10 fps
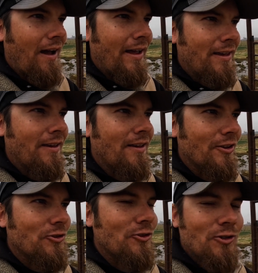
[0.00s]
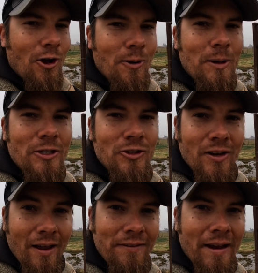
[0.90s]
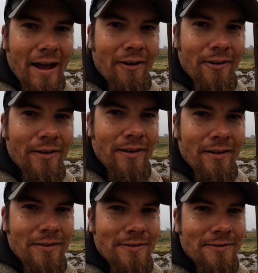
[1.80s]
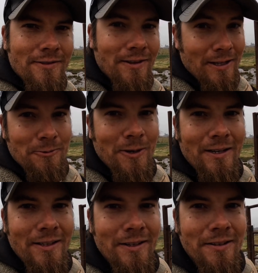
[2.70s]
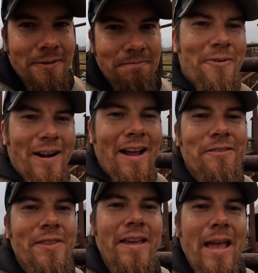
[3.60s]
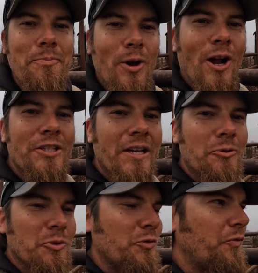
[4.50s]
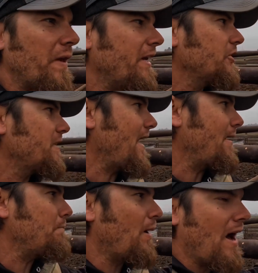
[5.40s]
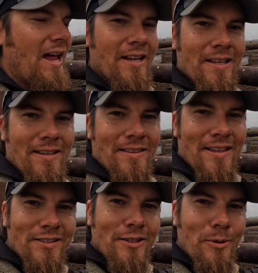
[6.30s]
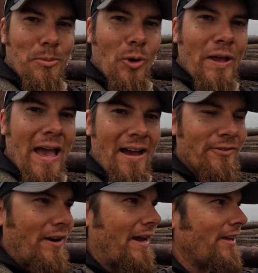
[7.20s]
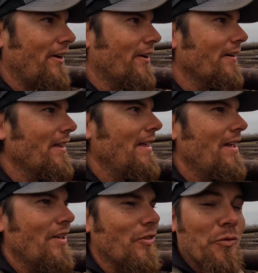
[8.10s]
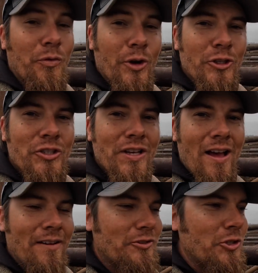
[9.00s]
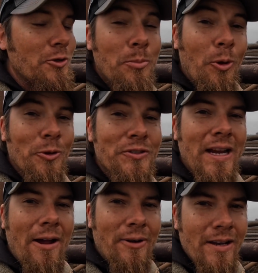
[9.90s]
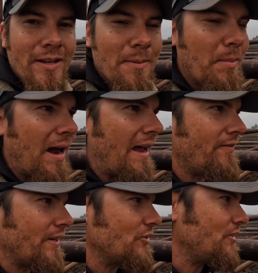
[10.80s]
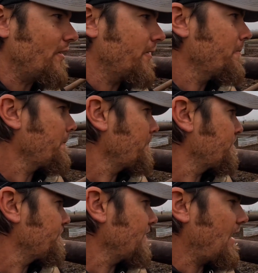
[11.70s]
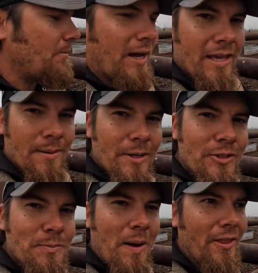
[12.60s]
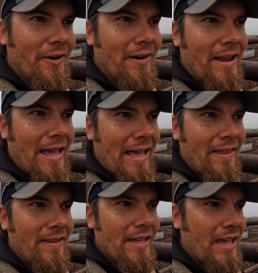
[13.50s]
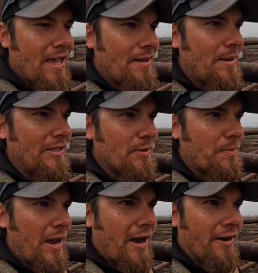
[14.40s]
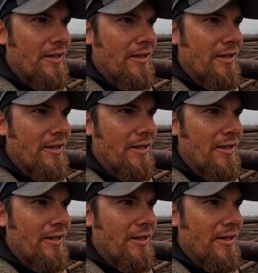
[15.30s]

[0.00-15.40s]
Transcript: I can get so much done now so that's what I did. Right after the gate project was finished, I bought this little bull calf right here. The first of two bulls that I would end up buying this year. I bought him and his mother and they came as a pair.